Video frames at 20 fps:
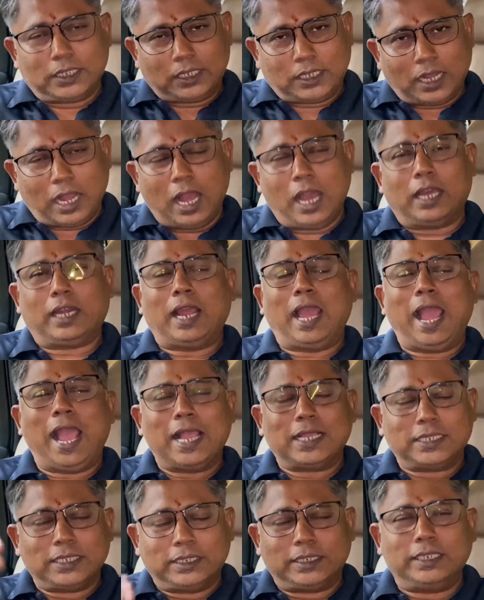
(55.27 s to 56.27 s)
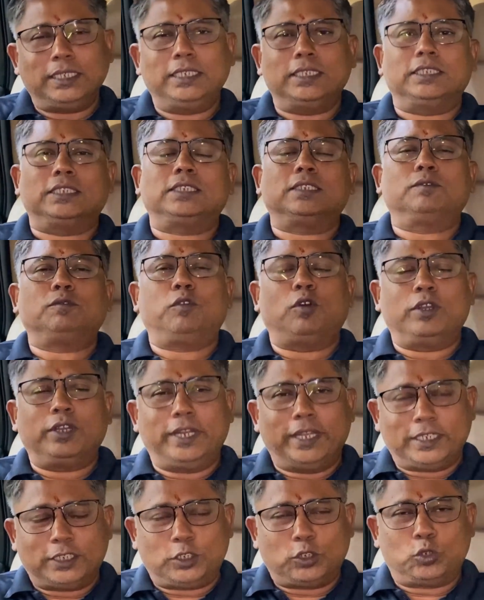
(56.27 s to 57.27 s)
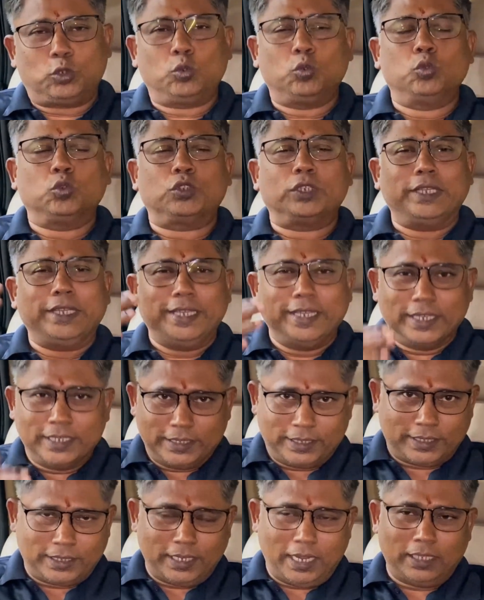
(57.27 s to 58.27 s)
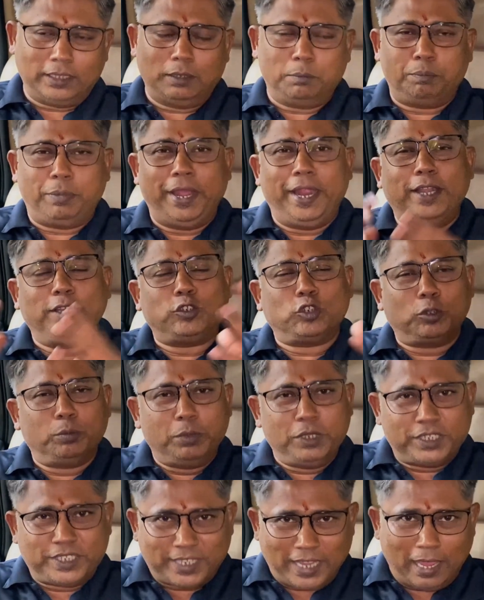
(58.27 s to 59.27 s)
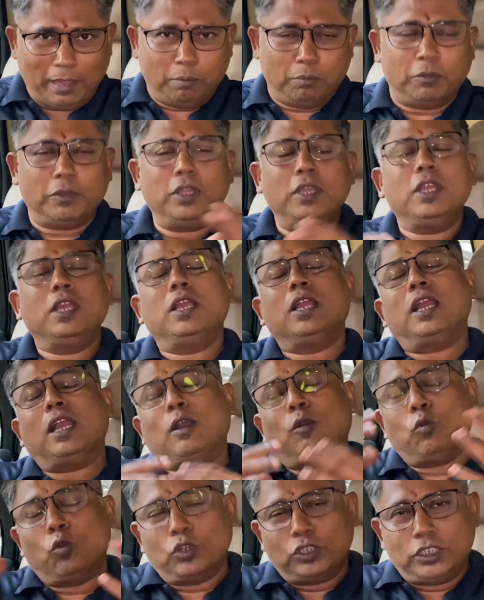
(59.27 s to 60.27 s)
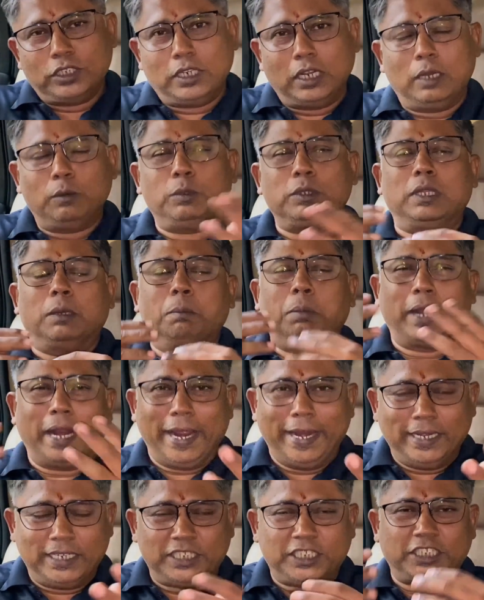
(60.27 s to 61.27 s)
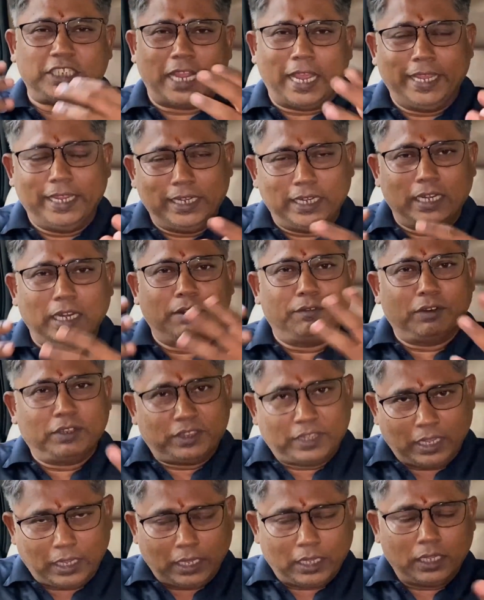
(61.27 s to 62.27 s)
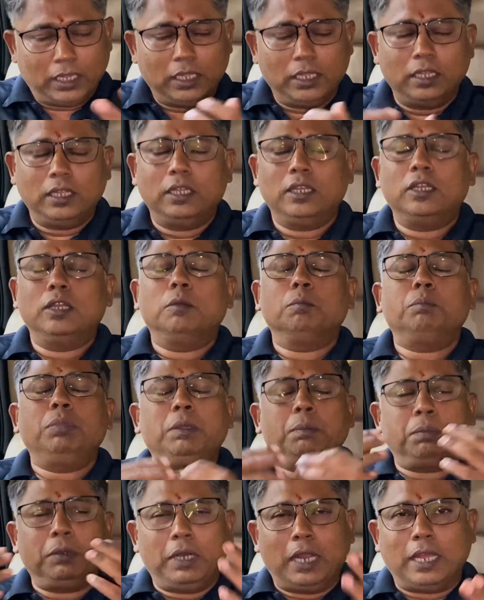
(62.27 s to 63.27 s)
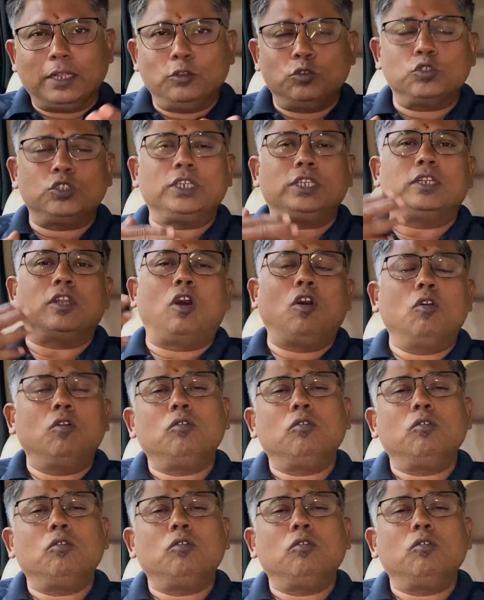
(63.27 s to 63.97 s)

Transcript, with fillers: car as it is for next 2-3 years, and the paint should be same, original with a bright shine and everything. People are using now